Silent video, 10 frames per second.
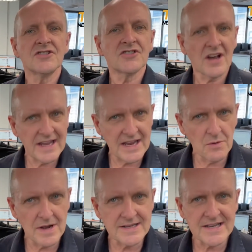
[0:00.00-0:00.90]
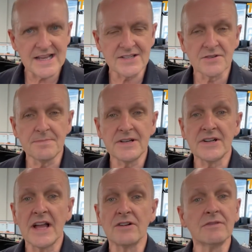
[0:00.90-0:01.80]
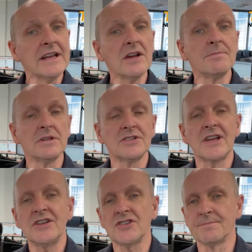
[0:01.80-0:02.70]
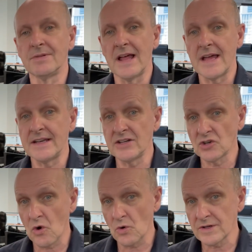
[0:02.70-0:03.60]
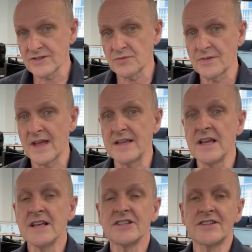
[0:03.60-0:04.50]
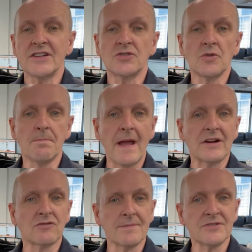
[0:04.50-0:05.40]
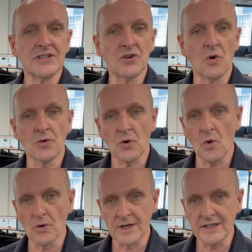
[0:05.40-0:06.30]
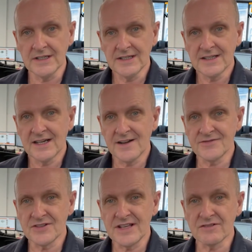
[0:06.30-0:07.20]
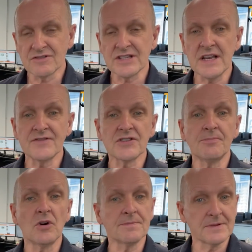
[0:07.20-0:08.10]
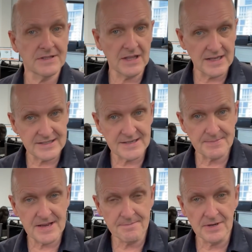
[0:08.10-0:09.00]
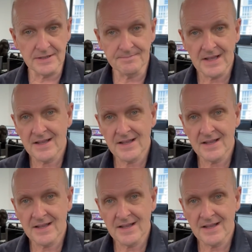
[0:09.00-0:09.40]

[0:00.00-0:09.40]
Thai Airways has submitted a rehabilitation plan in accordance with a Central Bankruptcy Court order after the receiver's appointment last September.